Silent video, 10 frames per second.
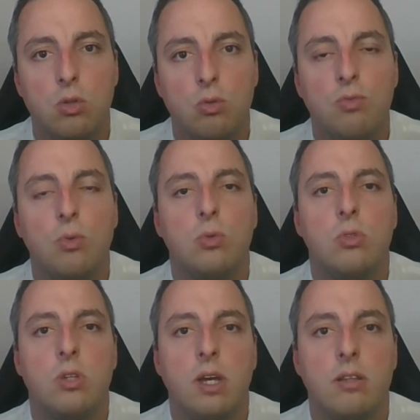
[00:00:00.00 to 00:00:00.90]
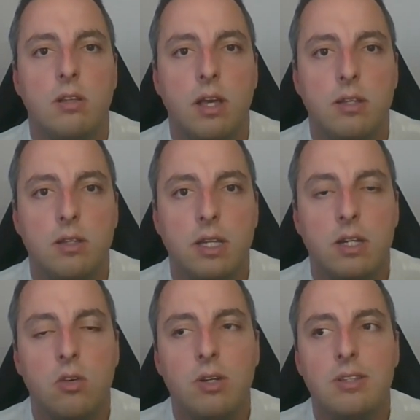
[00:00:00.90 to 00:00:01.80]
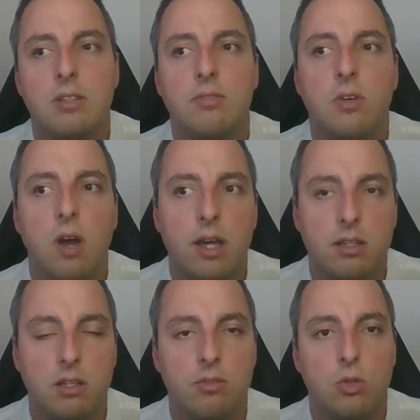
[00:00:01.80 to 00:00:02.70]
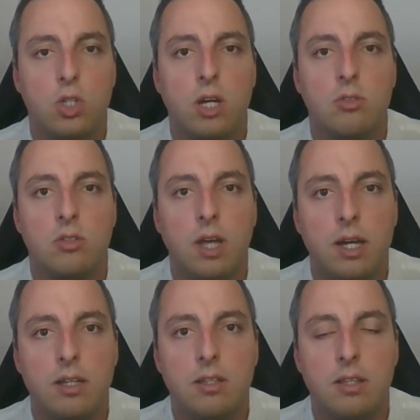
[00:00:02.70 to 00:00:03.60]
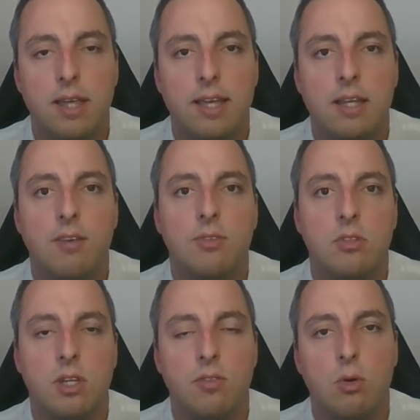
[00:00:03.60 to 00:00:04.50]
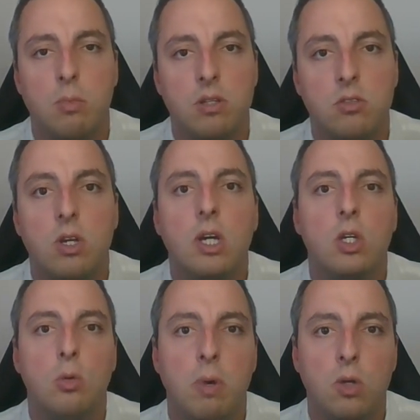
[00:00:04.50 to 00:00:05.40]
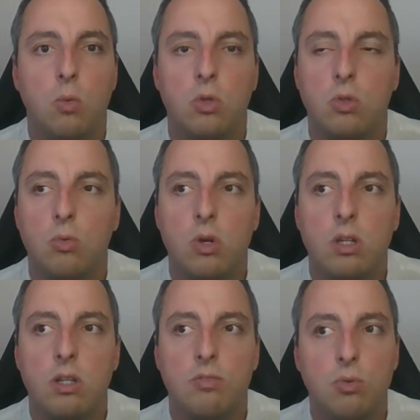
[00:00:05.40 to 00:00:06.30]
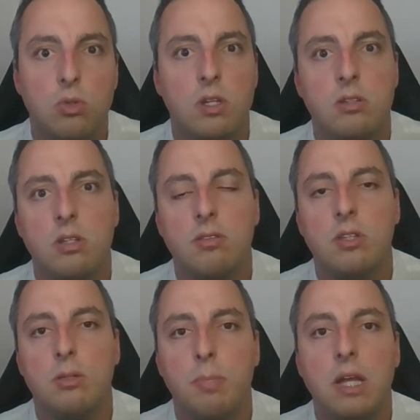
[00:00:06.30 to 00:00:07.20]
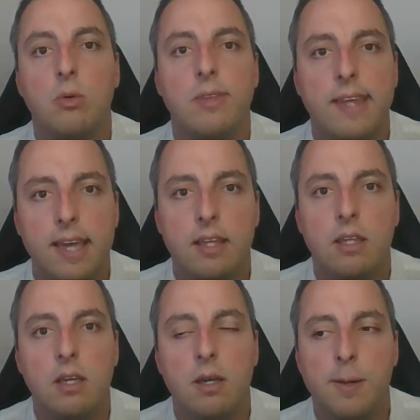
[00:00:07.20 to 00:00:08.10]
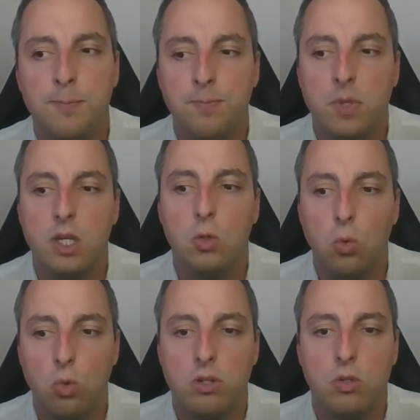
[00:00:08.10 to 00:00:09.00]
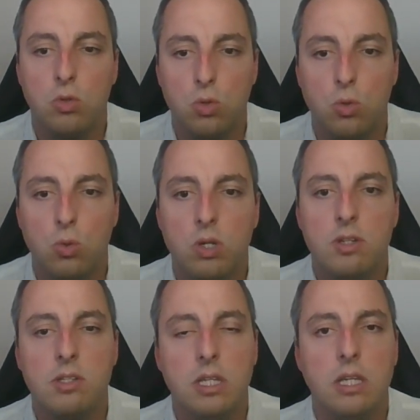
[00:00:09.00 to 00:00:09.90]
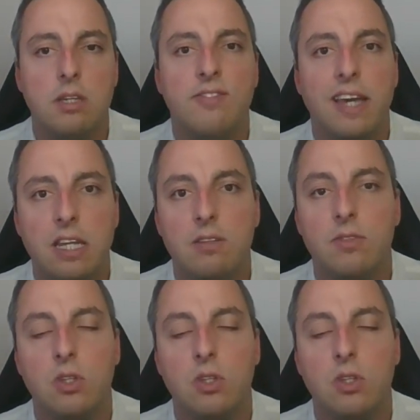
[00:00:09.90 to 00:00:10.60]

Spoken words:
new foods and increased the variety of your child's diet. Then after several months, you might want to run a food sensitivities panel then in order to see if any